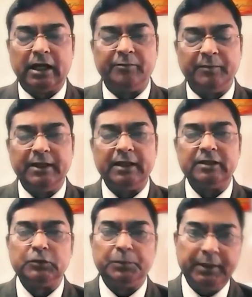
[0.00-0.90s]
I will be a
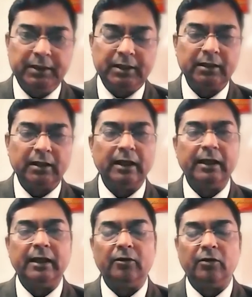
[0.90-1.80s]
speaker
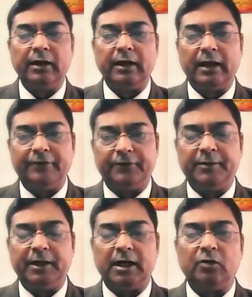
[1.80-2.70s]
on live
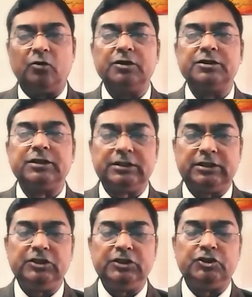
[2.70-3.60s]
webinar on
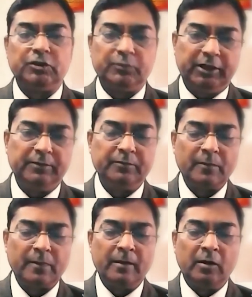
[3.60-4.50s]
16 January